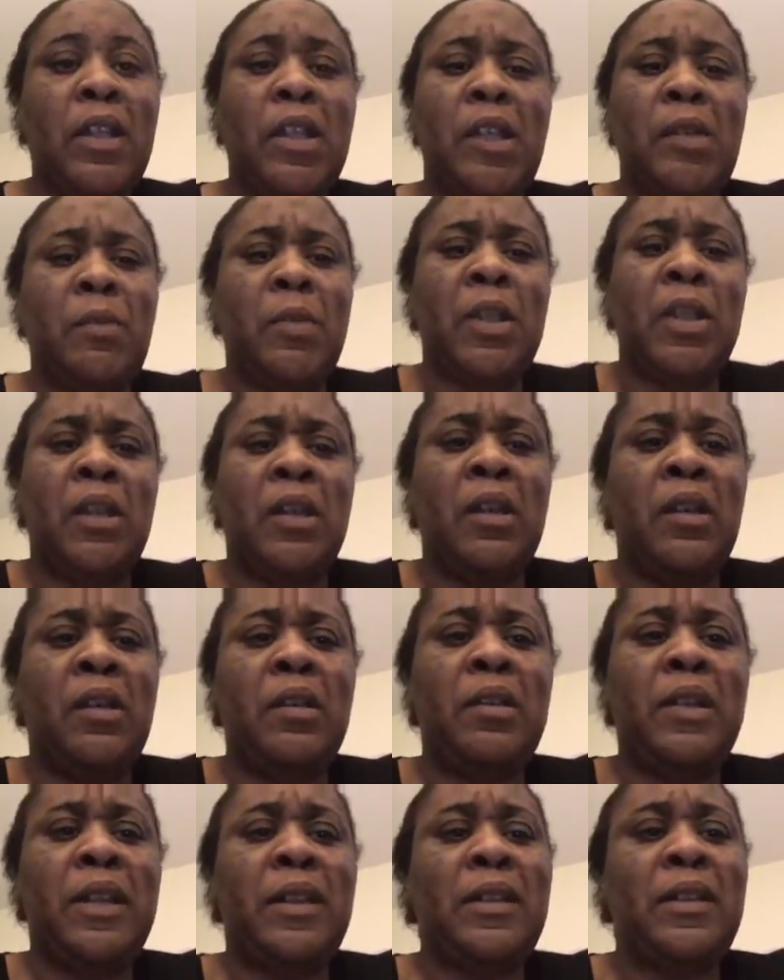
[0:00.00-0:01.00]
and be like,
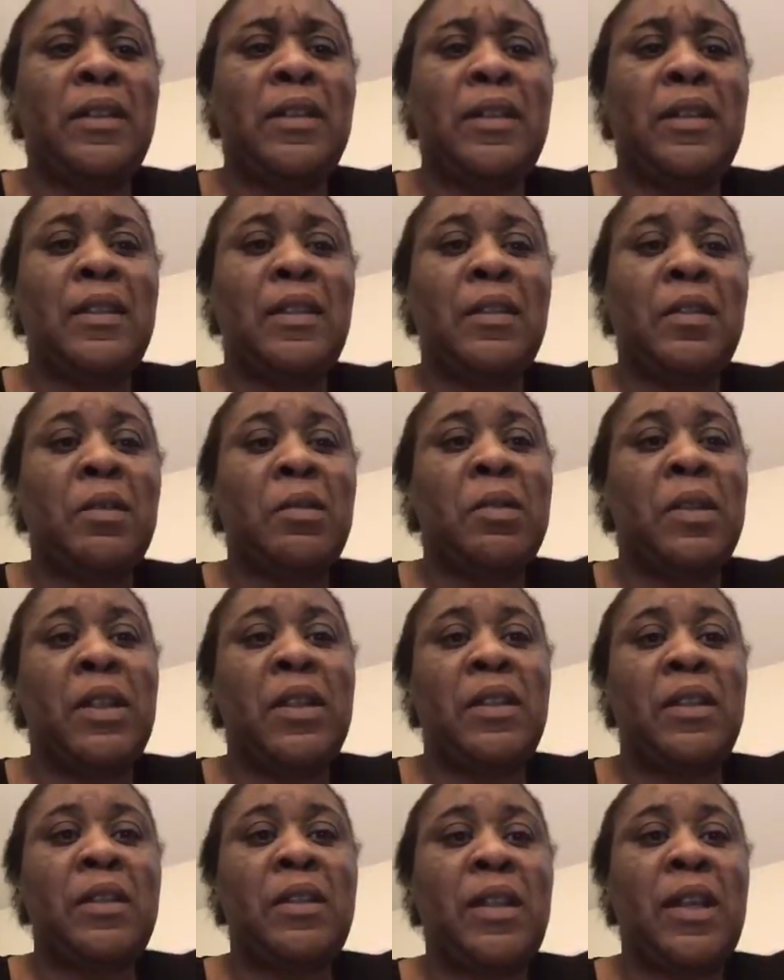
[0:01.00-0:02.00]
oh, they did this, oh,
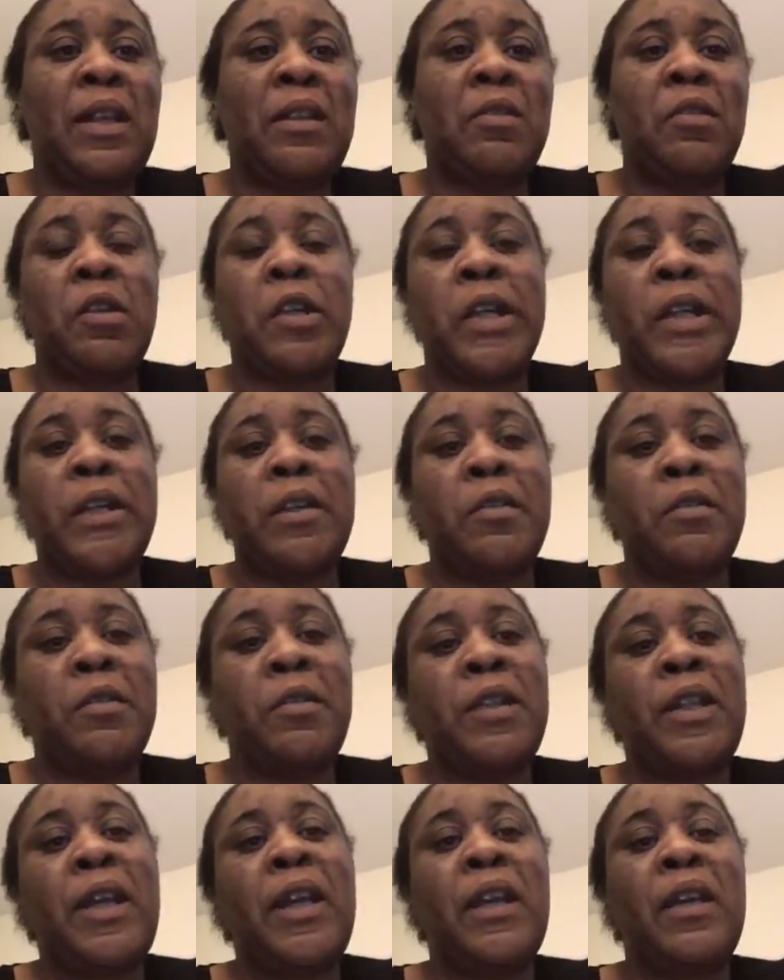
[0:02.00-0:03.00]
they did that, or I
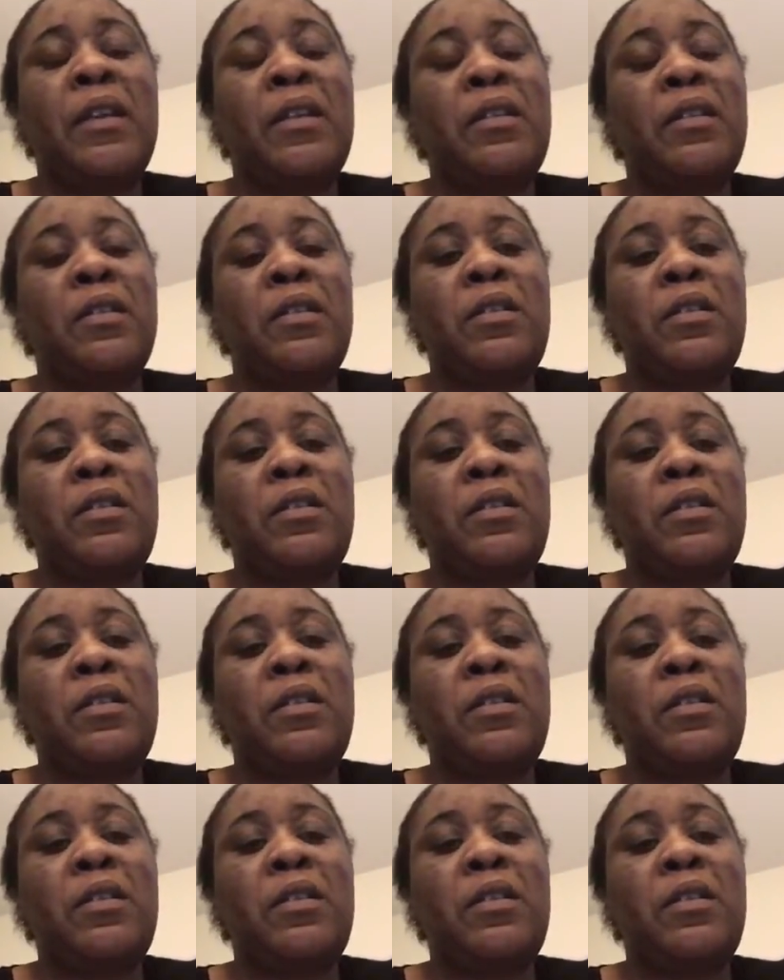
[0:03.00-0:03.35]
heard that.